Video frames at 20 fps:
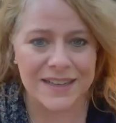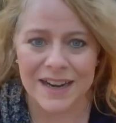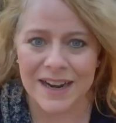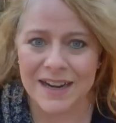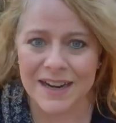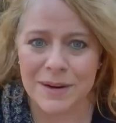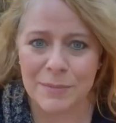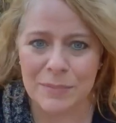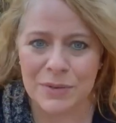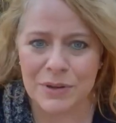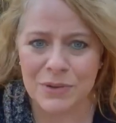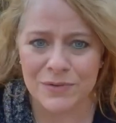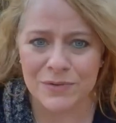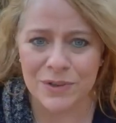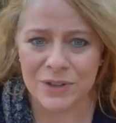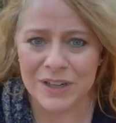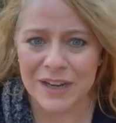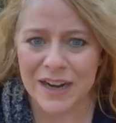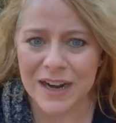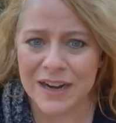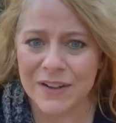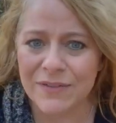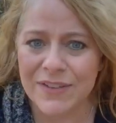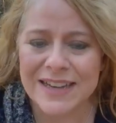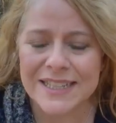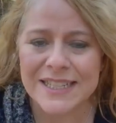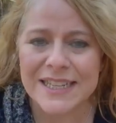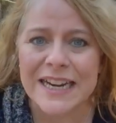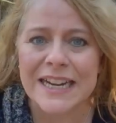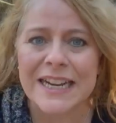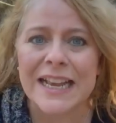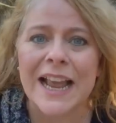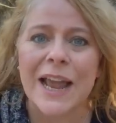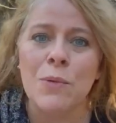kind of beautiful and kind of fascinating.